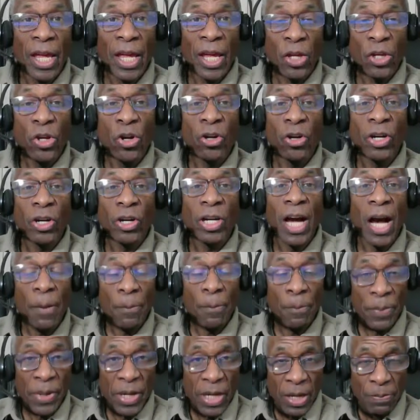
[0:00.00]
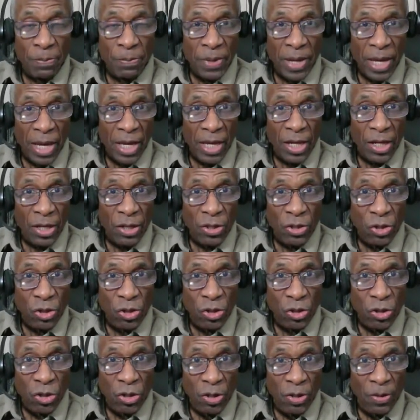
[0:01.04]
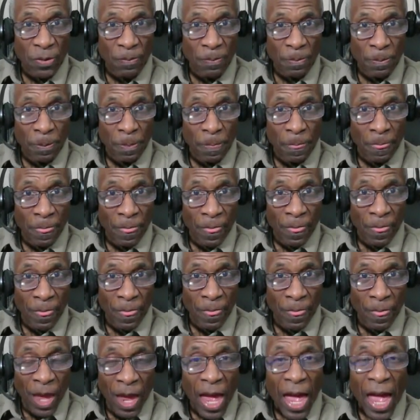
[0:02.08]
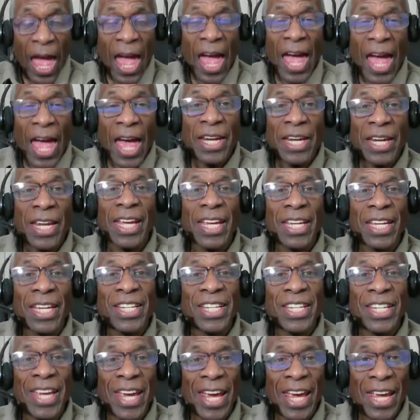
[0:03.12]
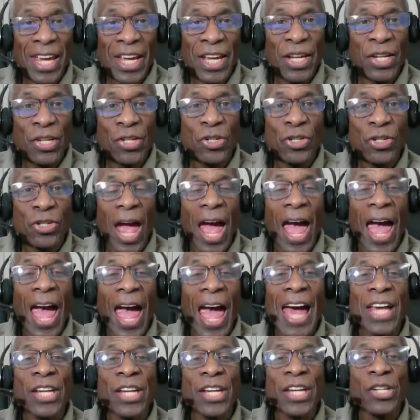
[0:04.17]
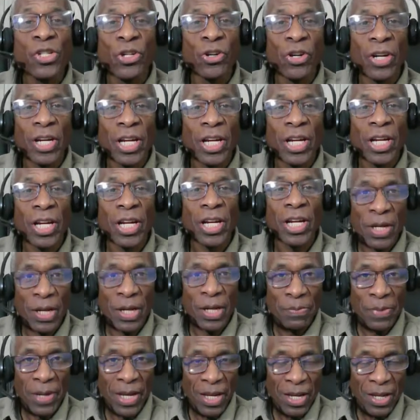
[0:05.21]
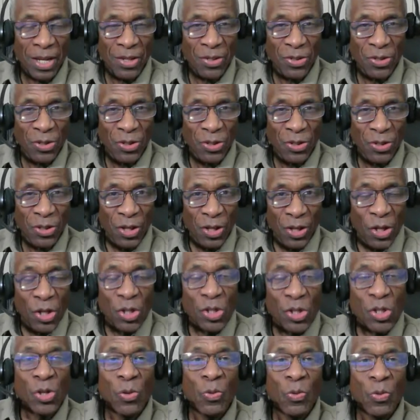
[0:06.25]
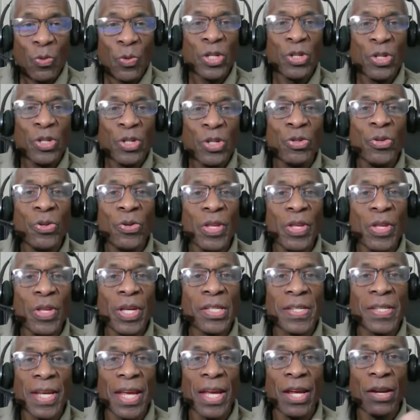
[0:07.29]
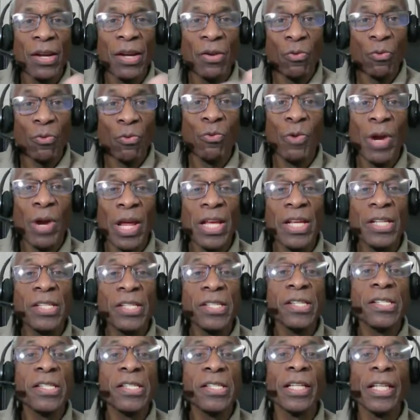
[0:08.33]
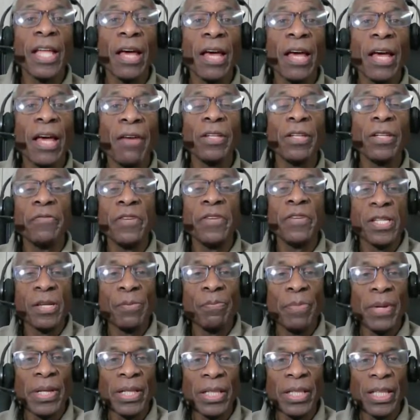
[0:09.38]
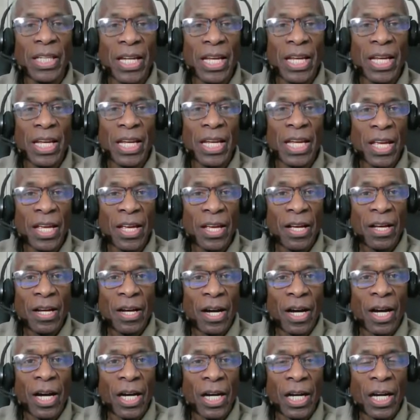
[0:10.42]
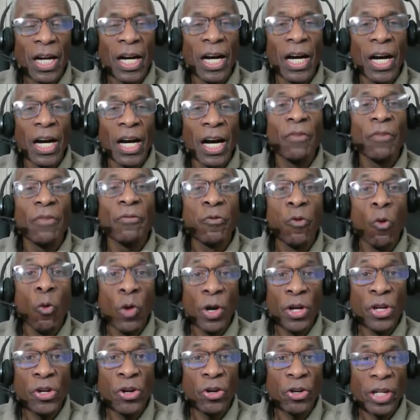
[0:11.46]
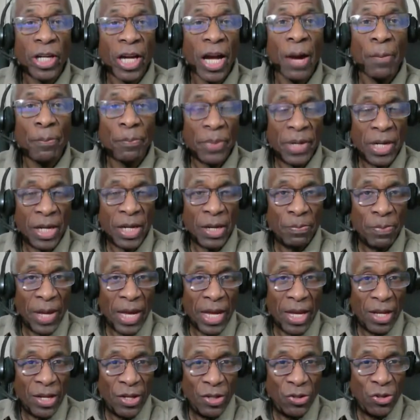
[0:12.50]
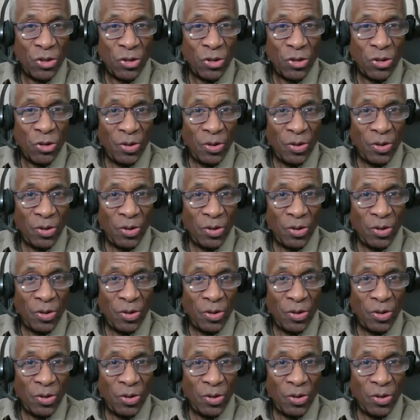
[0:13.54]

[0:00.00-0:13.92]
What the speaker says: your company page and engage as your company page. So when you do this, it raises the level of visibility uh, for your company page.